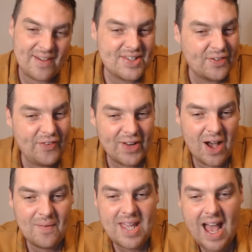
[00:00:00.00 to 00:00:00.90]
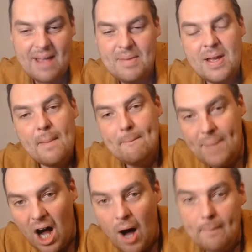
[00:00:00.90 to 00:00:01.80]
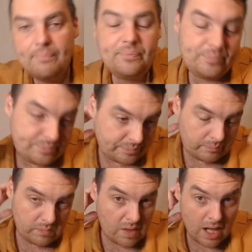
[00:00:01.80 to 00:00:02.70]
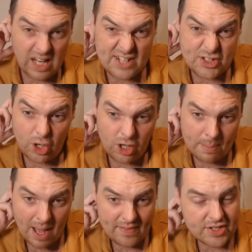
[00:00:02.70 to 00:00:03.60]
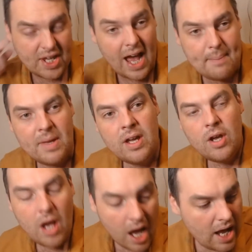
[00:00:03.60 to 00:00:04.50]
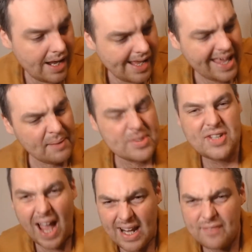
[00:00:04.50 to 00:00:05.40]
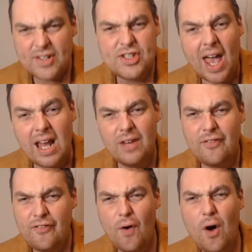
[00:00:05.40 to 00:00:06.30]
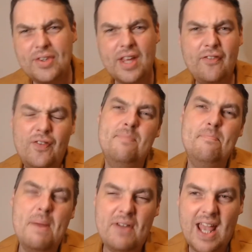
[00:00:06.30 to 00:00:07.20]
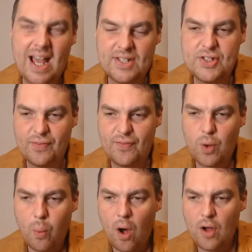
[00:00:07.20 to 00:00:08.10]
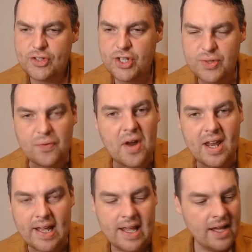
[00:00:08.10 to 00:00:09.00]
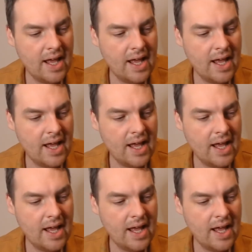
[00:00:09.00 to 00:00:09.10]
It's a funny old game. But let's talk about this game. It was kind of a tale of four different myriads of quarters, really.